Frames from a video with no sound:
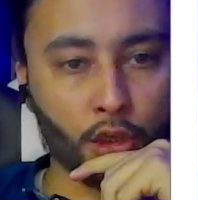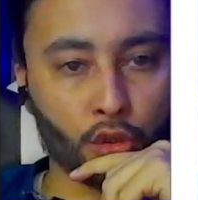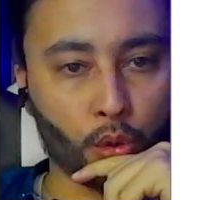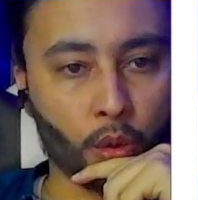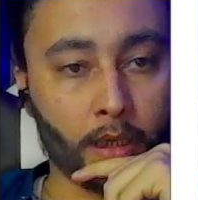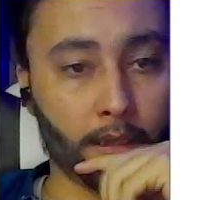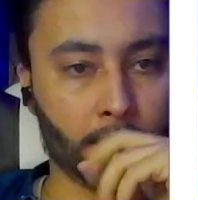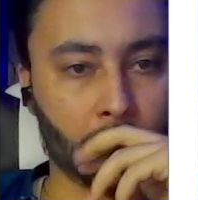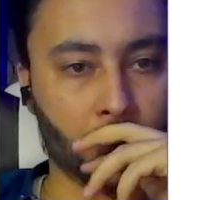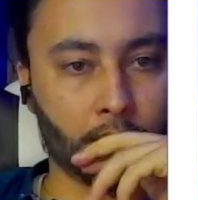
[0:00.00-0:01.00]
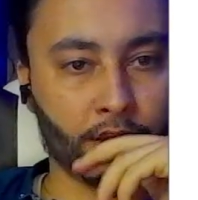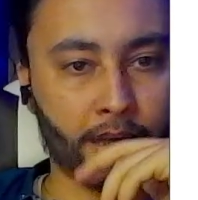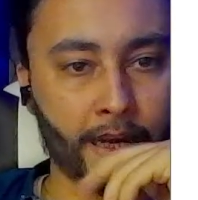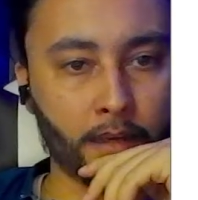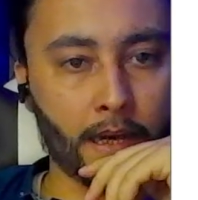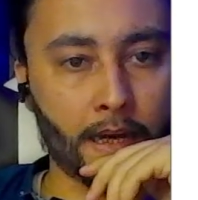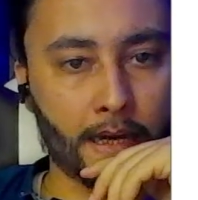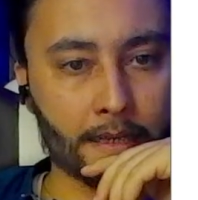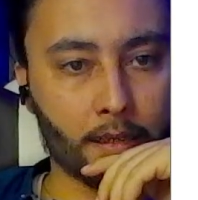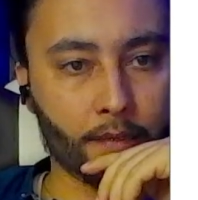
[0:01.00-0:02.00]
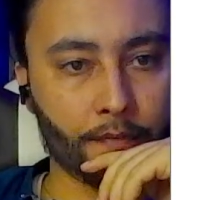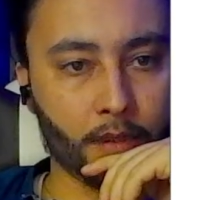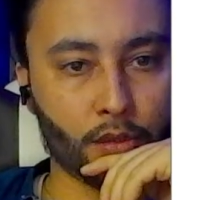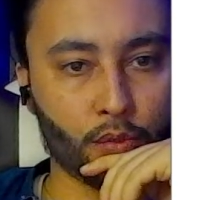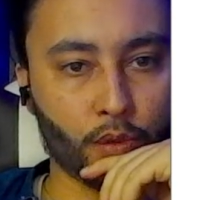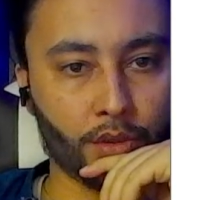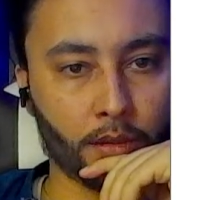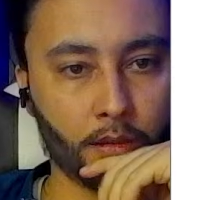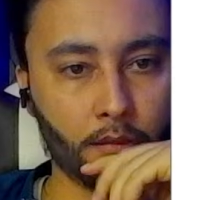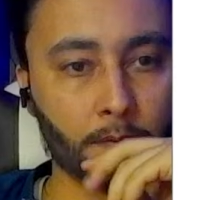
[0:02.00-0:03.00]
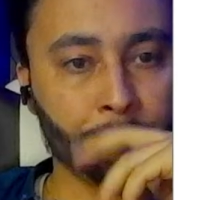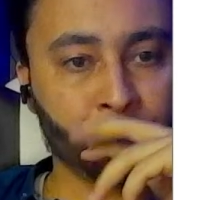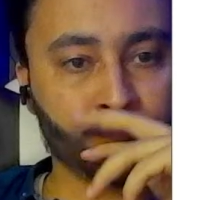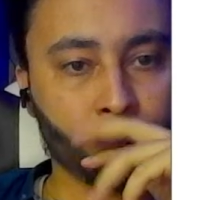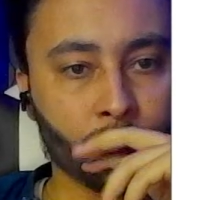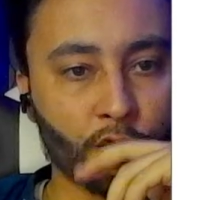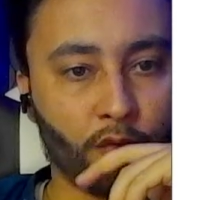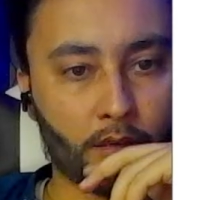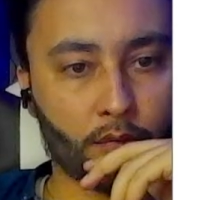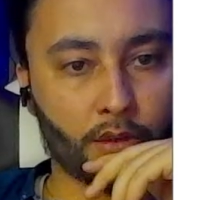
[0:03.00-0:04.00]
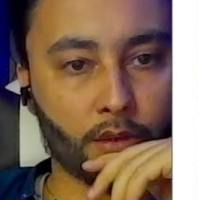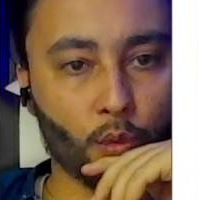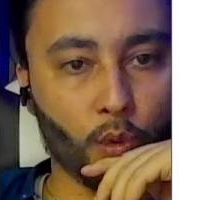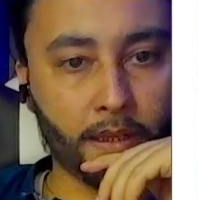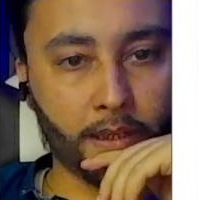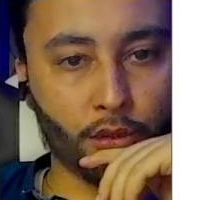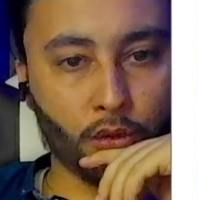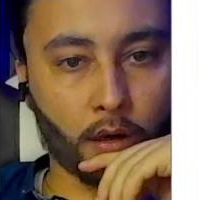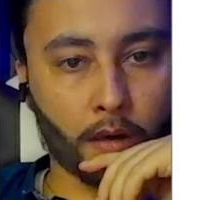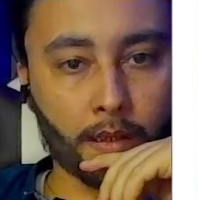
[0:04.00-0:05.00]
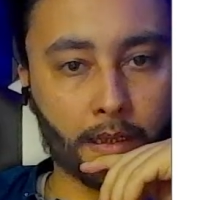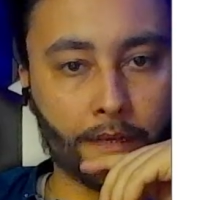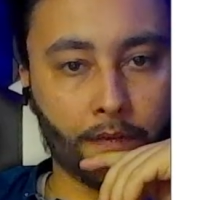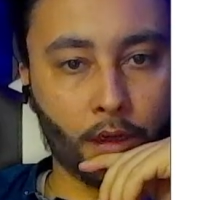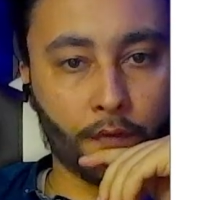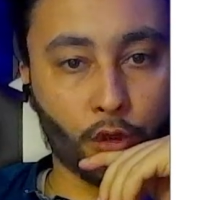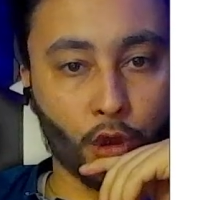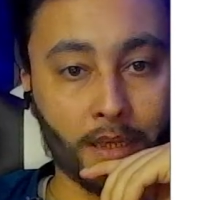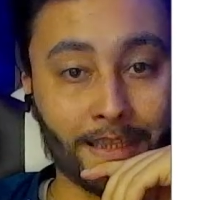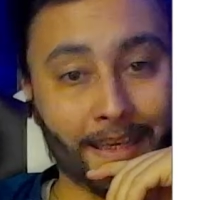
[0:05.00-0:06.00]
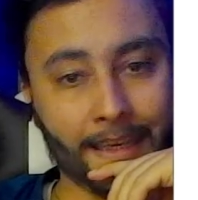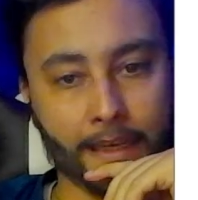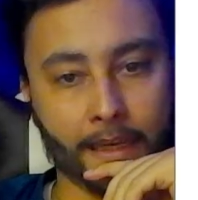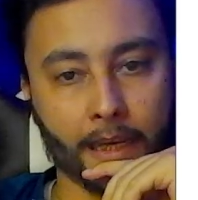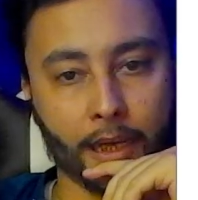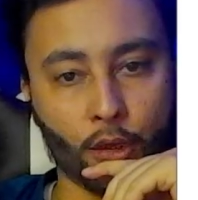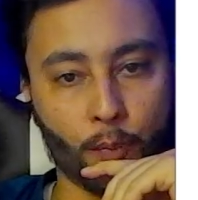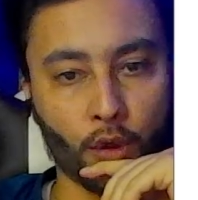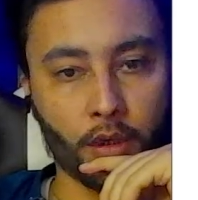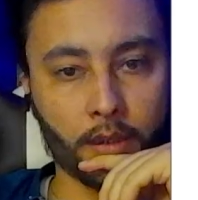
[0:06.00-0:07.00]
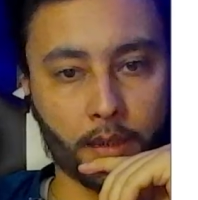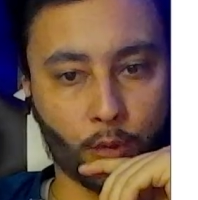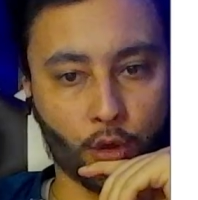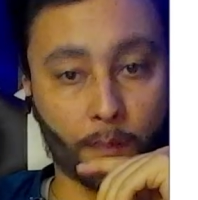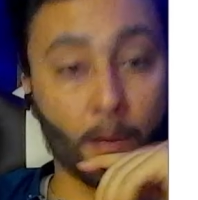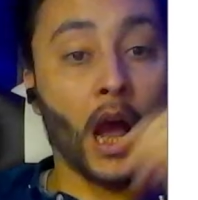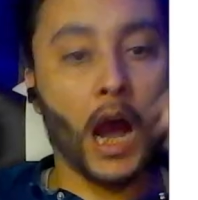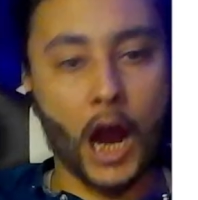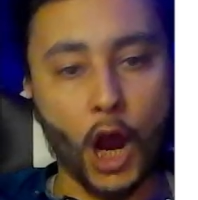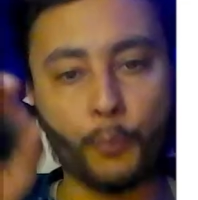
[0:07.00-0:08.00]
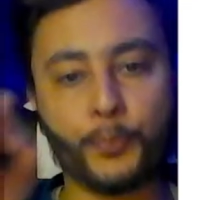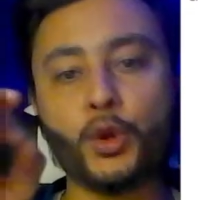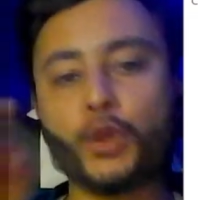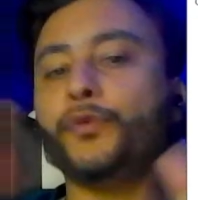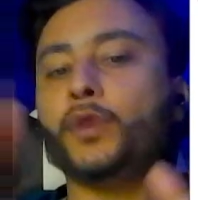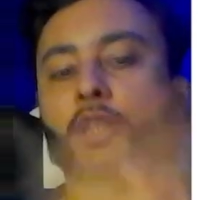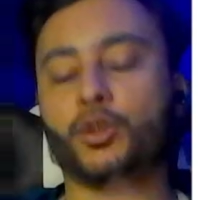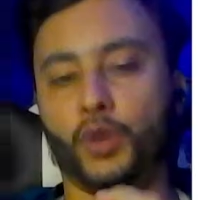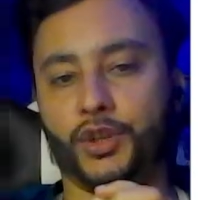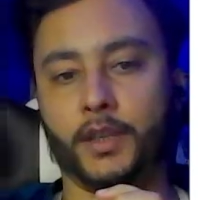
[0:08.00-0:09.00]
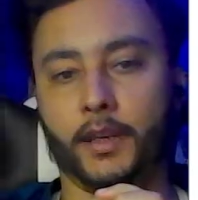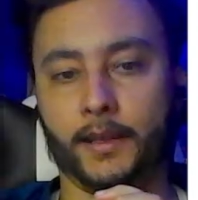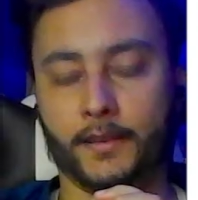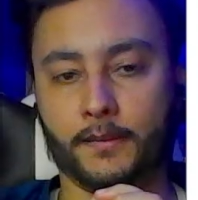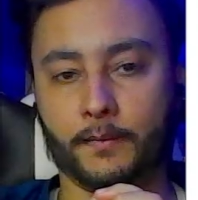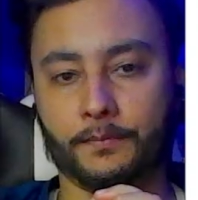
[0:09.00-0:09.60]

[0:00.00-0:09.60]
So chat asked First question, what is your current level of knowledge in AI, robotics, and program? How beautiful this question is.